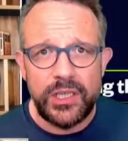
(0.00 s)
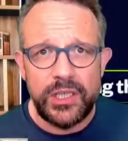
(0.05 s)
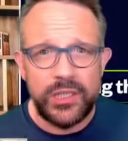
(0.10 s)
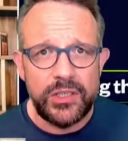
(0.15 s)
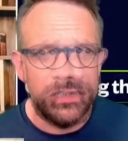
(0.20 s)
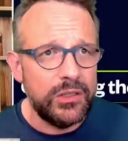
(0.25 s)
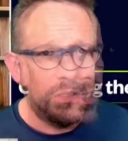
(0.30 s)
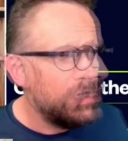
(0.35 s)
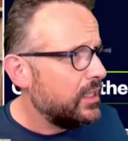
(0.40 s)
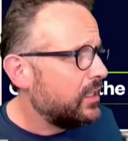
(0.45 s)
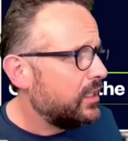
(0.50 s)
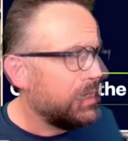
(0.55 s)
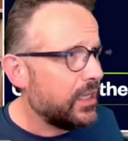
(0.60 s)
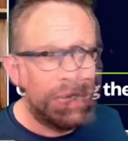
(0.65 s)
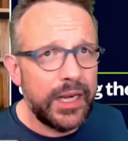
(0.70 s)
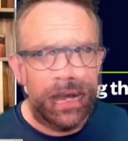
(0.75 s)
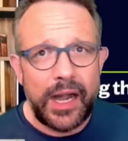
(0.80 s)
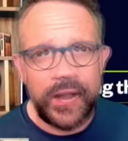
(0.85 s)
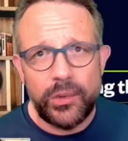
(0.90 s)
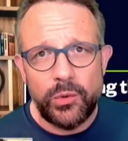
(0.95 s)
and so
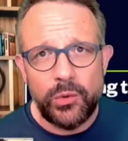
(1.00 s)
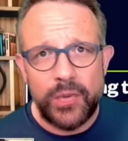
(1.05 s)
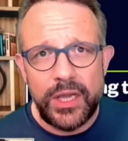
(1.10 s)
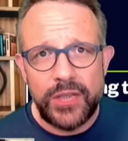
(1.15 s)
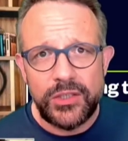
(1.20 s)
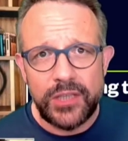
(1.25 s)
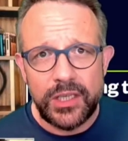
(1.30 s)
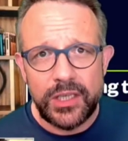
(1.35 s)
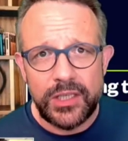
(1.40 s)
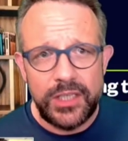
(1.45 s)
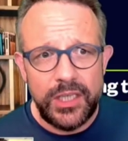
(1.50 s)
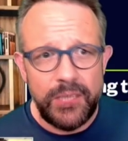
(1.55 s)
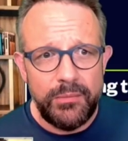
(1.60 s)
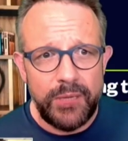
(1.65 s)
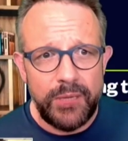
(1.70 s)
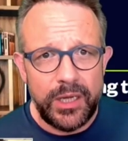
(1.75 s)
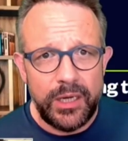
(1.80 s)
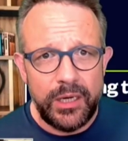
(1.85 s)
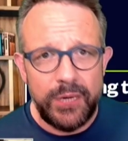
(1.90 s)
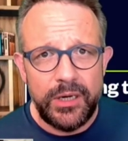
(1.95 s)
so you have to sign up for this
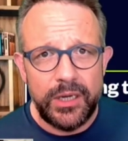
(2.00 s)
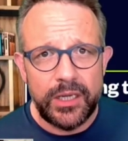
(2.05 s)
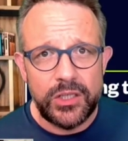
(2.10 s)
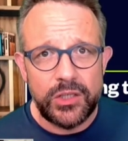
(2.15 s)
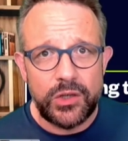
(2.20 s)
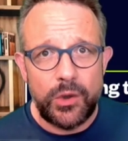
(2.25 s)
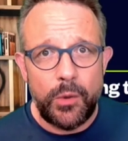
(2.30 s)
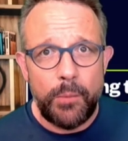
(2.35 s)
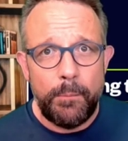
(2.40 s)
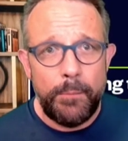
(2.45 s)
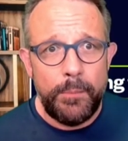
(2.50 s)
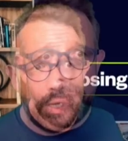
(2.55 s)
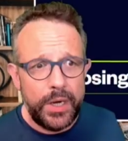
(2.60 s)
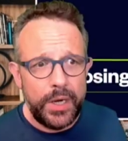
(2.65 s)
thing. They're in sort